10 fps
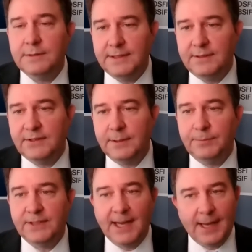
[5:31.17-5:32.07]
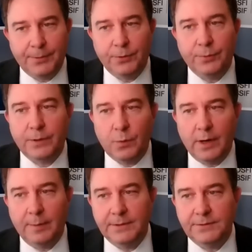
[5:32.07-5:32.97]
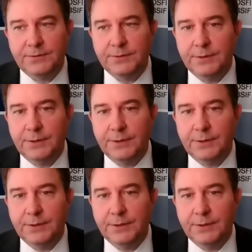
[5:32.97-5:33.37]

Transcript: DSIB's capital requirements